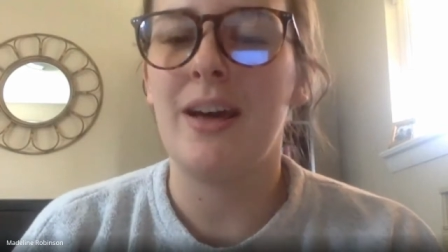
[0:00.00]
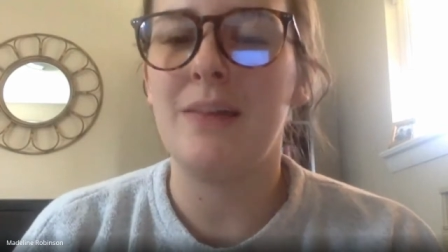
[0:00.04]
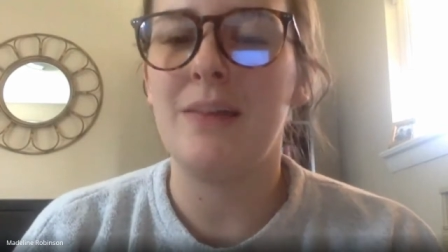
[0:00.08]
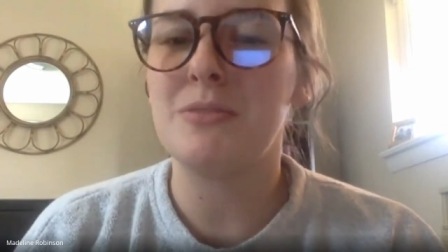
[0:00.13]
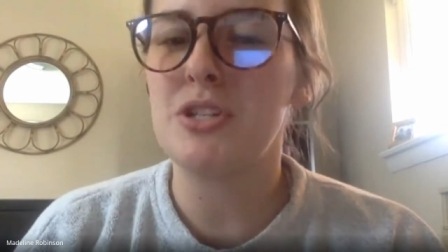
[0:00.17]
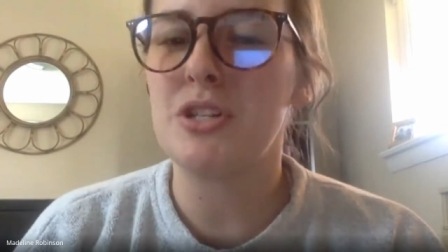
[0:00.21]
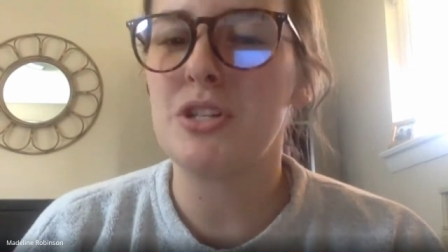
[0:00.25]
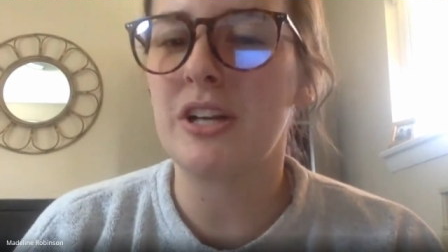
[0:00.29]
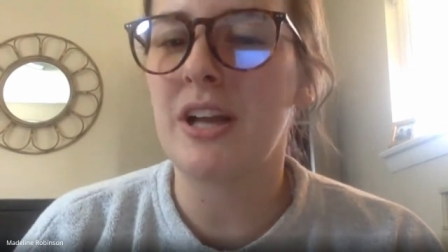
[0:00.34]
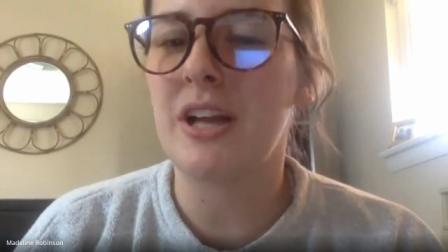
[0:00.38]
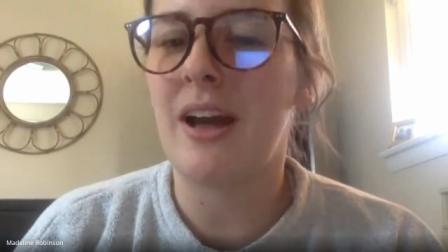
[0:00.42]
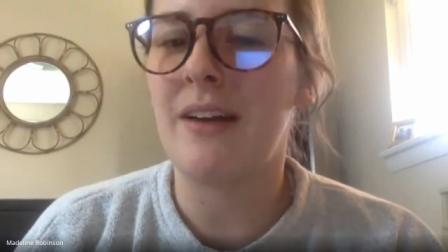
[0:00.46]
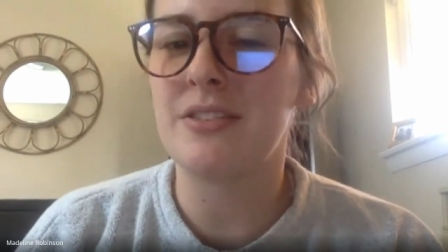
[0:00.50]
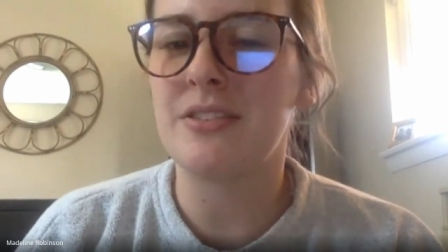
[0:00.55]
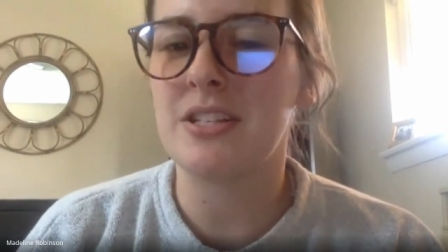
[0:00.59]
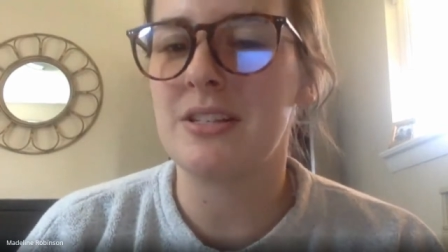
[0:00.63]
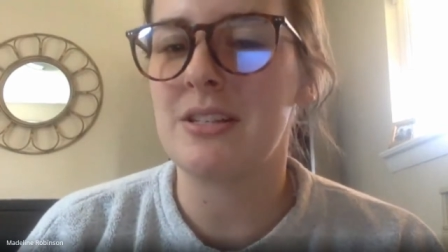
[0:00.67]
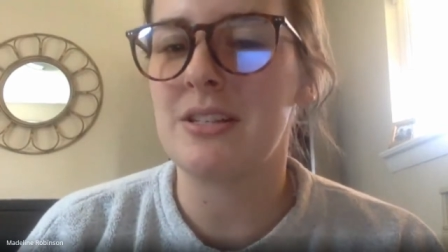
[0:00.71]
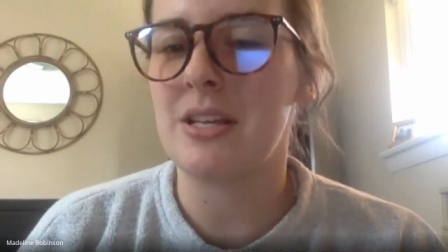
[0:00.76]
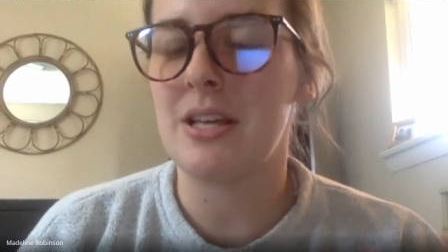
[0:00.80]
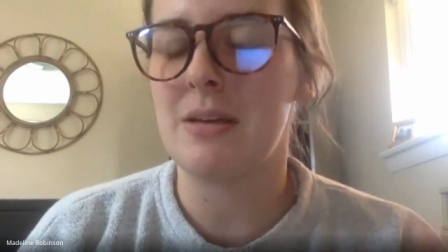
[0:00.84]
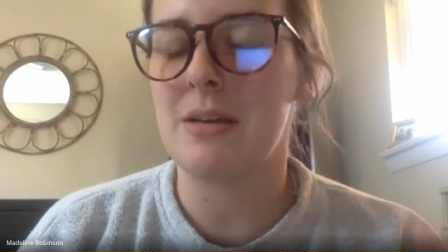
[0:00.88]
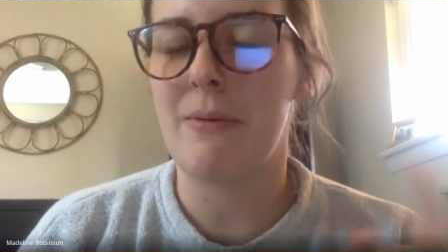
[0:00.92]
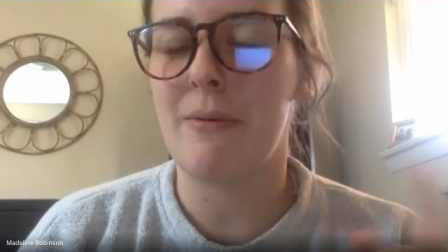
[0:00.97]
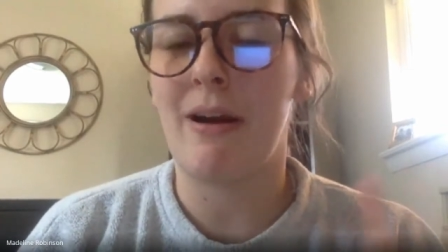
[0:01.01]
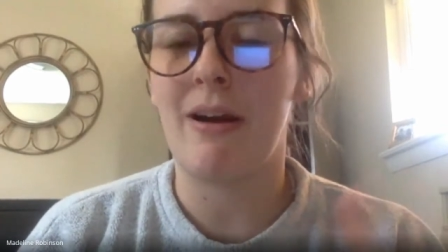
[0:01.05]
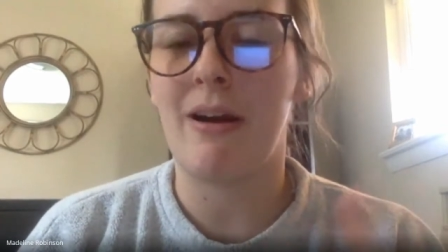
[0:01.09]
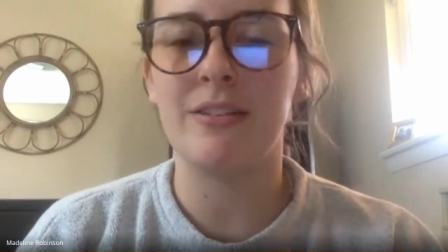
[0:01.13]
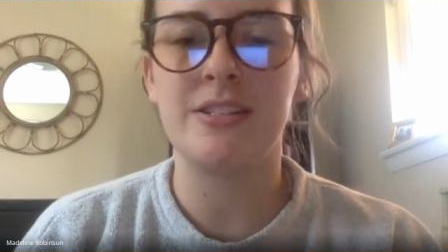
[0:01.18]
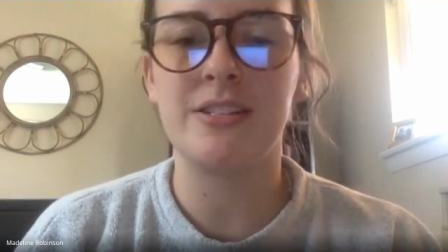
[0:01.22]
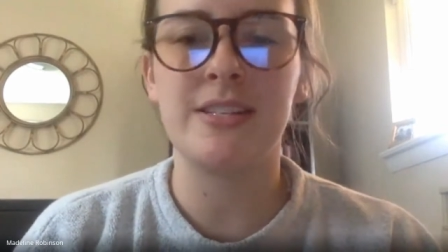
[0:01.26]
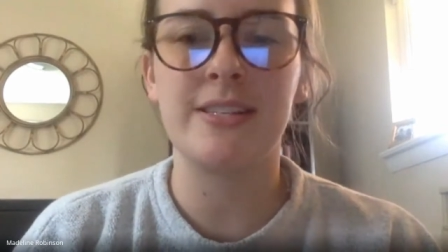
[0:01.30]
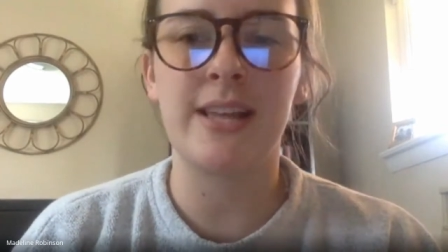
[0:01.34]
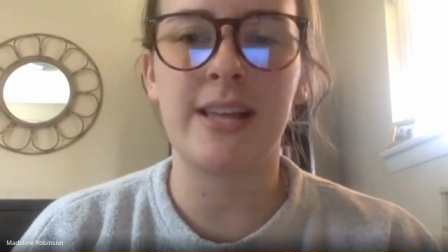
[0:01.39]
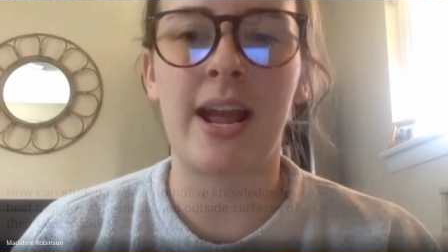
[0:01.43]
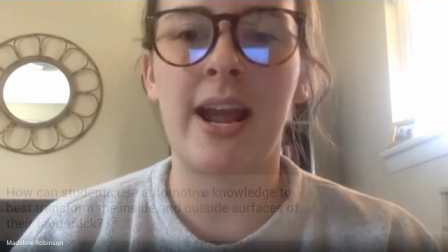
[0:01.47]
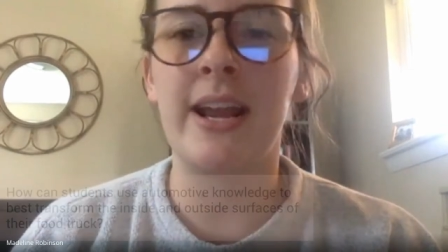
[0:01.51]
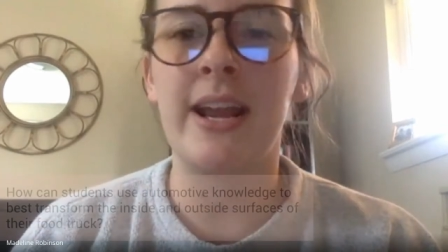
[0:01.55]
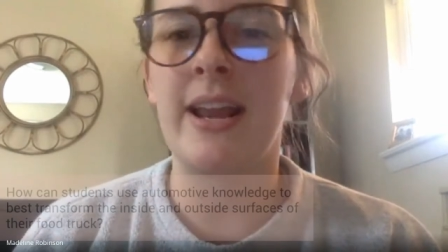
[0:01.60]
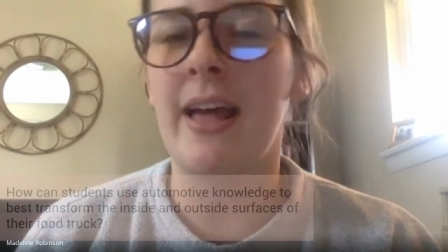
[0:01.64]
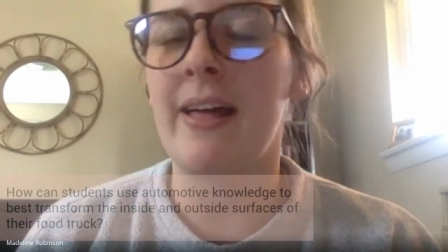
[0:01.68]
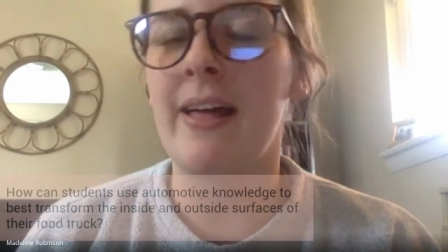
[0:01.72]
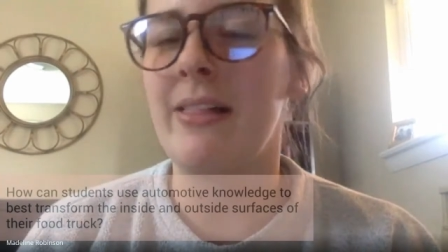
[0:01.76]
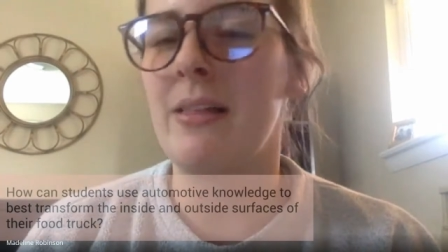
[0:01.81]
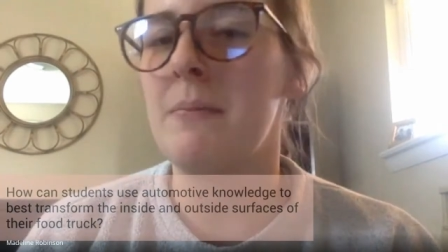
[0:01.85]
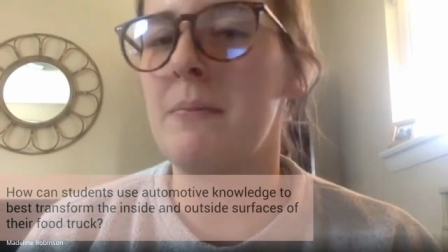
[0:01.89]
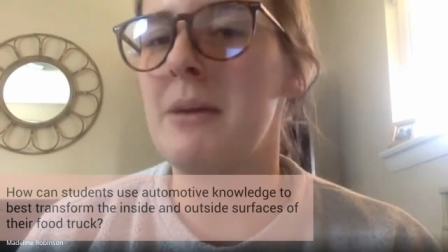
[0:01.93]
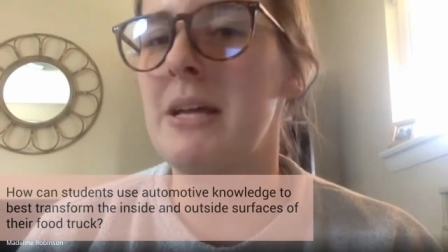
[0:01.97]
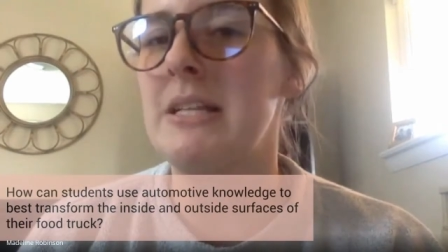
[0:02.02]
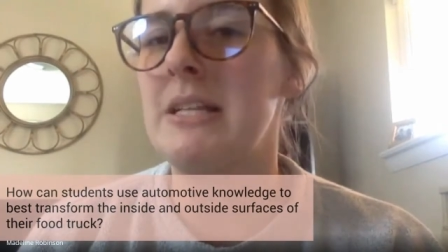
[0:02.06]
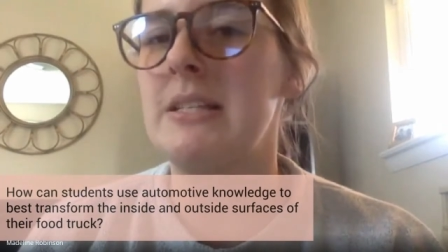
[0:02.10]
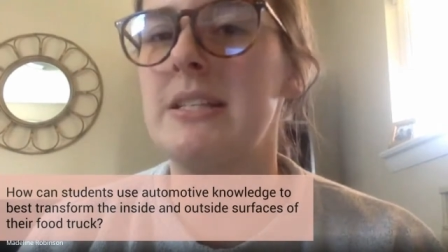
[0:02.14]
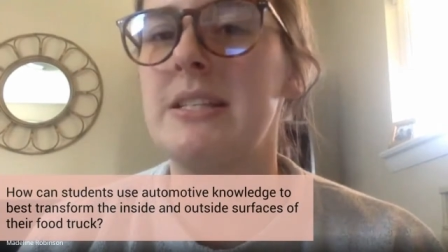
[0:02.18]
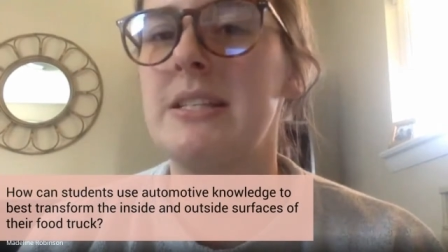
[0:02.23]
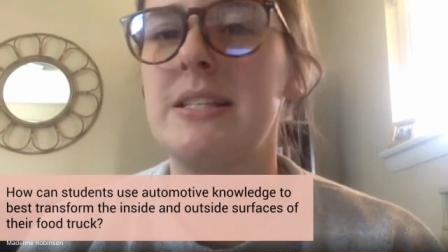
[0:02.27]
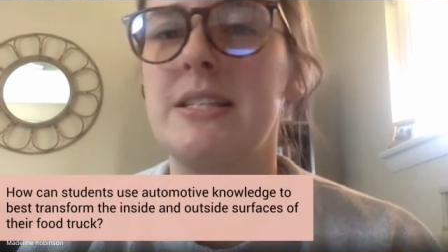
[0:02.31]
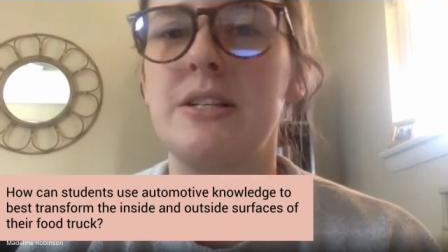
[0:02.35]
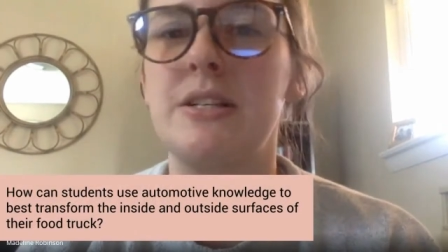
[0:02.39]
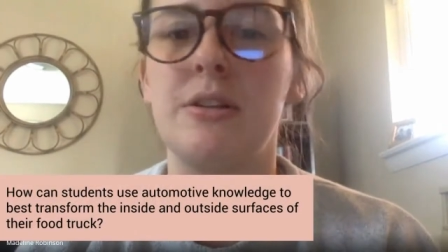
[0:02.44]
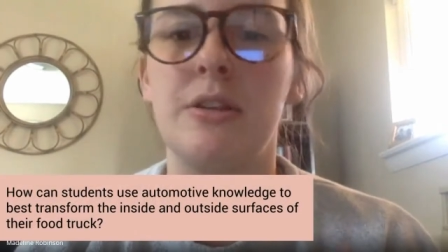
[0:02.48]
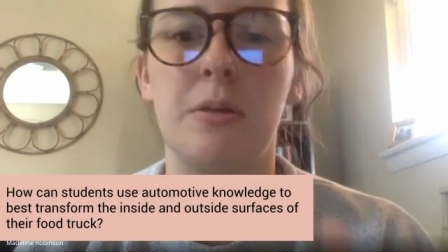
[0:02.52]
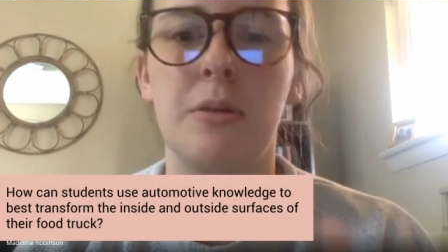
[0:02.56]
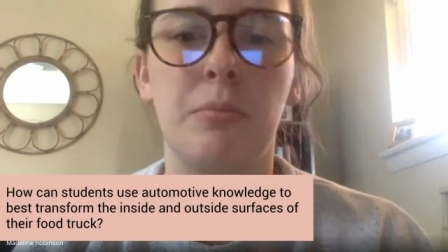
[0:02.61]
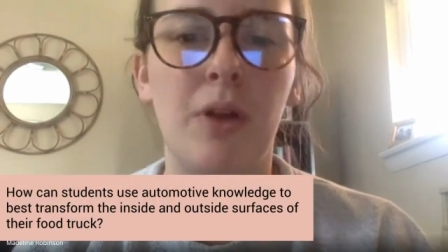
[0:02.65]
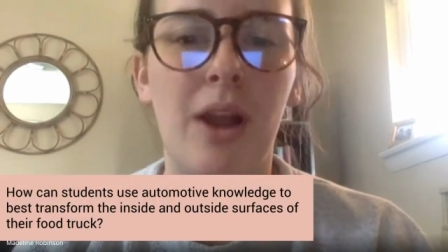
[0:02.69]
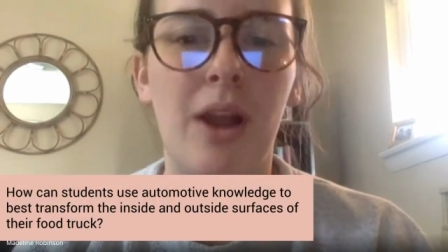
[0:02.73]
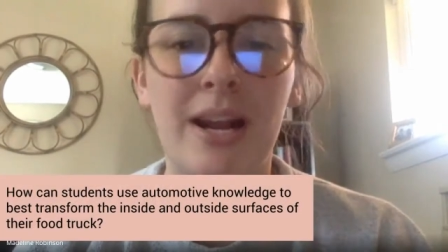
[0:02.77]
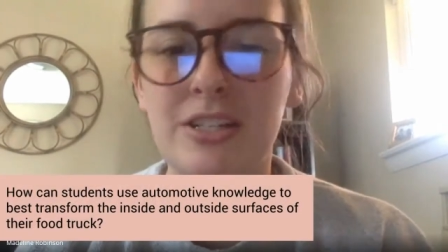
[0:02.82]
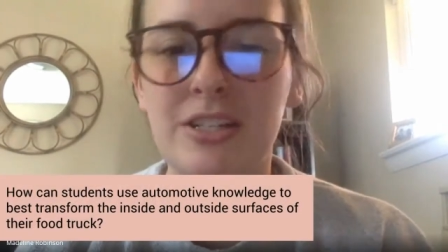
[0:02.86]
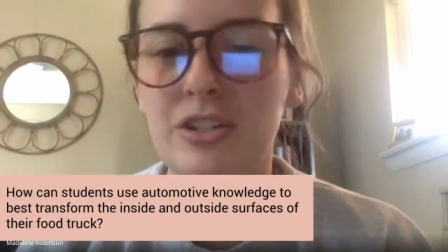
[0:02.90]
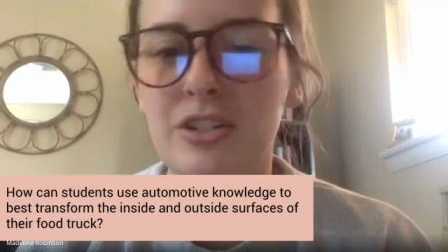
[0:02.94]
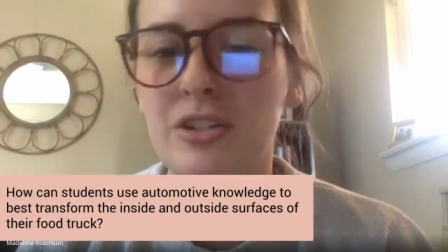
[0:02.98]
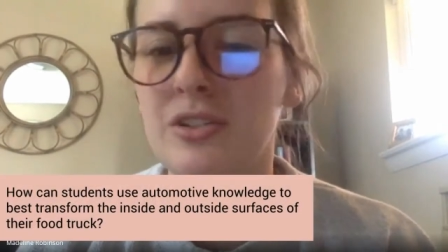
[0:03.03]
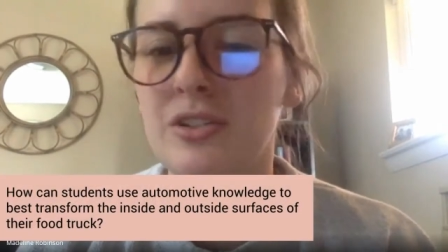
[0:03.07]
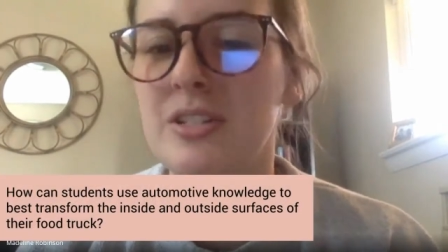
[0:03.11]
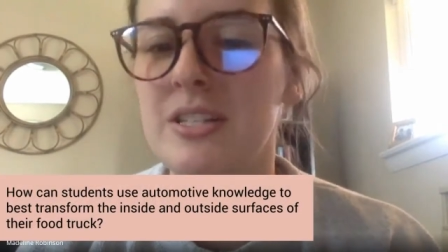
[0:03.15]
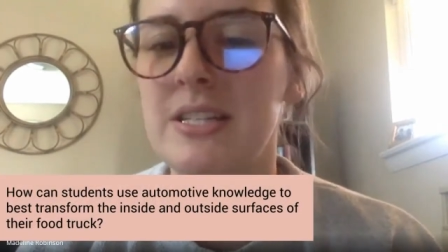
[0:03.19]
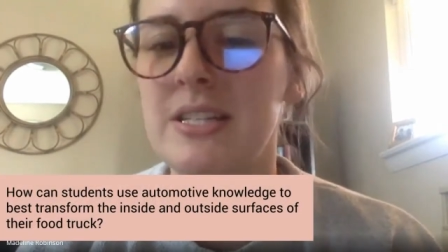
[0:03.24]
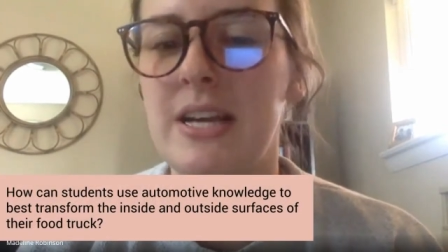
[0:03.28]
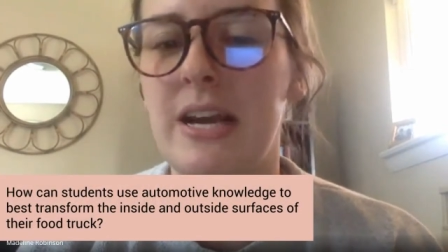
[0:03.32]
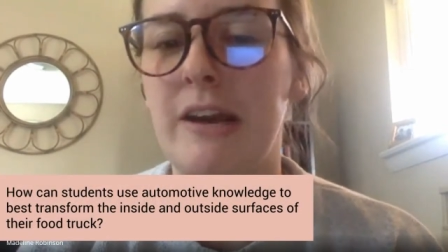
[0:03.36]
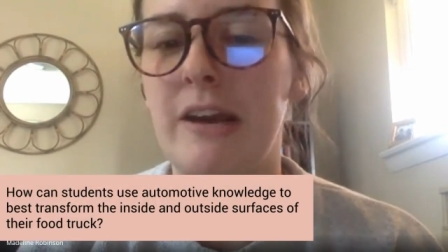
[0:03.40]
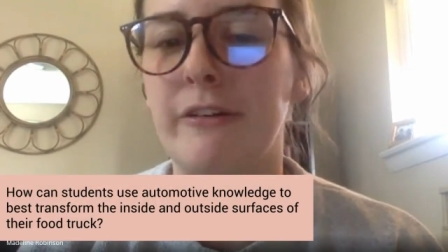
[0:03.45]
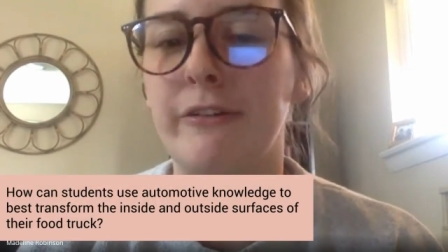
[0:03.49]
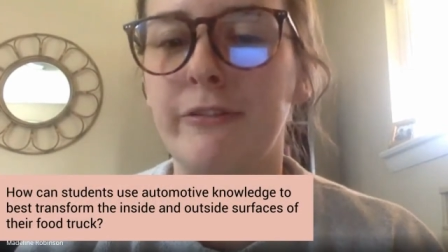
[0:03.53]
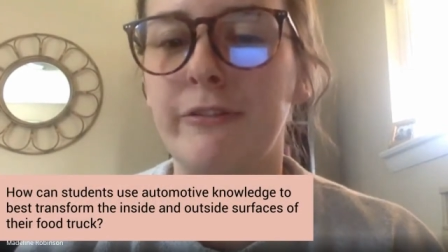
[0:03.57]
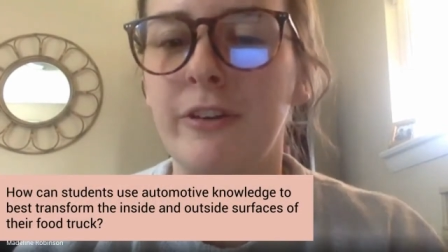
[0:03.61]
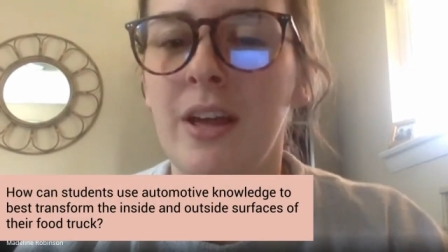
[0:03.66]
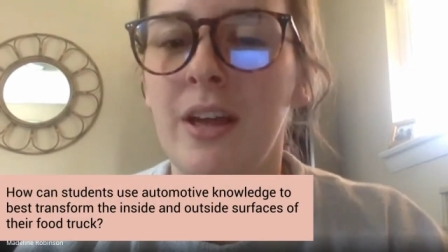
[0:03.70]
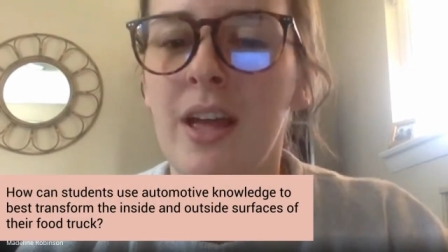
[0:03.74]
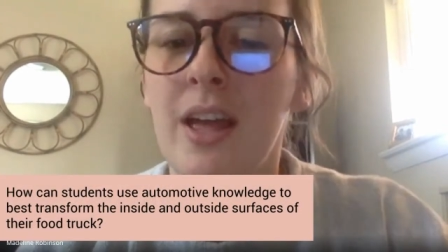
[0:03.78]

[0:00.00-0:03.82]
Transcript: So they'll have to think about design elements, the practical stuff.